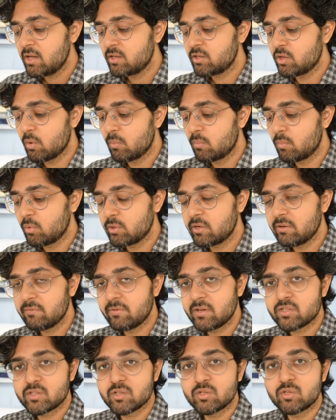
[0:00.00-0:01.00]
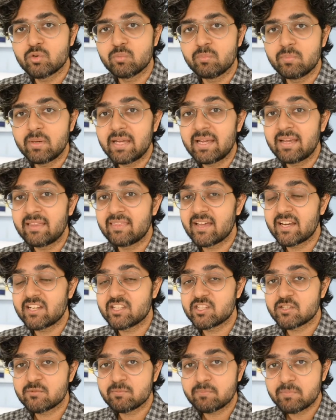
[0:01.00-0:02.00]
your motivation to be in that
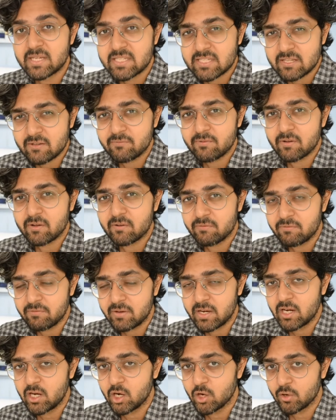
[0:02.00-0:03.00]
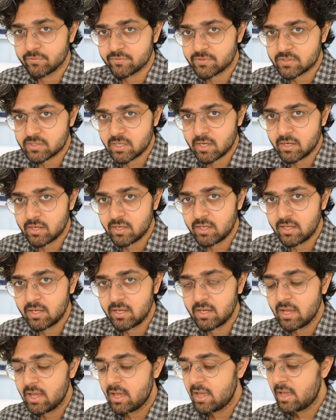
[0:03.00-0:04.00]
specific field of
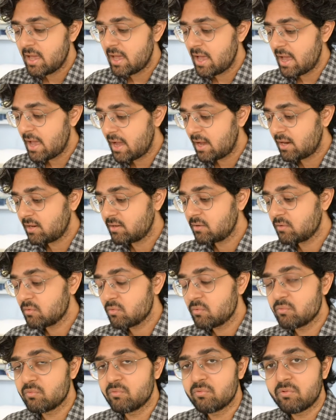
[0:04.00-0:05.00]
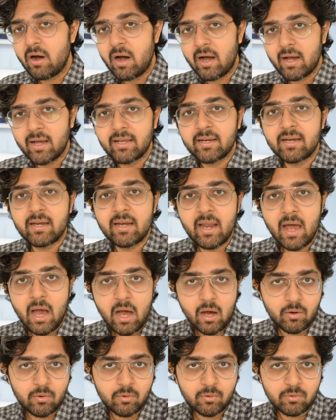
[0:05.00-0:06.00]
study, and why
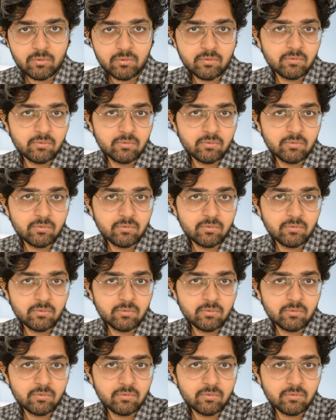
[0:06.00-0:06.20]
now.